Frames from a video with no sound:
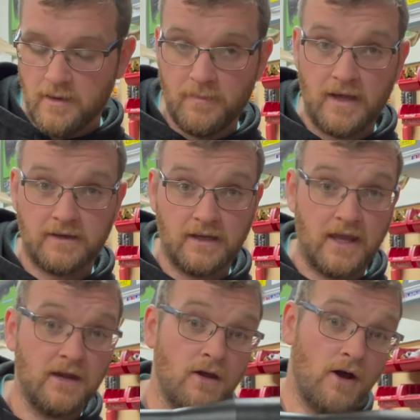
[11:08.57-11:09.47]
But
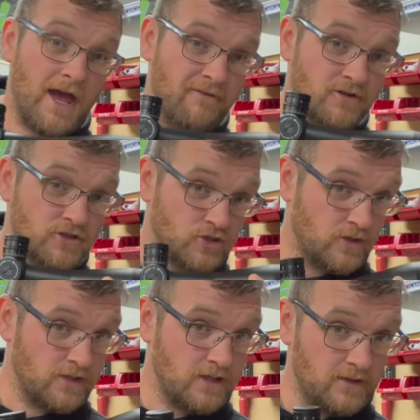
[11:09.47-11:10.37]
again, I haven't shot
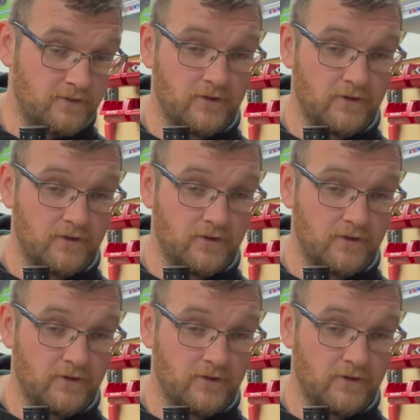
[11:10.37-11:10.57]
it yet,